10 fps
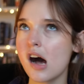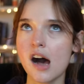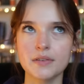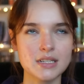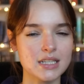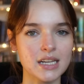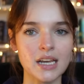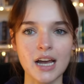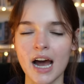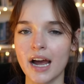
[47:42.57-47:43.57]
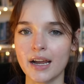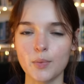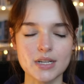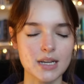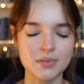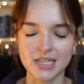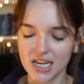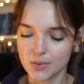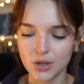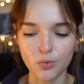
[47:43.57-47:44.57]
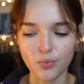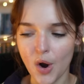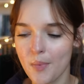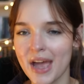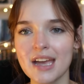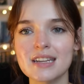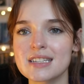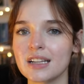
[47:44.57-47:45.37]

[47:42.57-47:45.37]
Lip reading: Obviously, I was obsessed with the romance.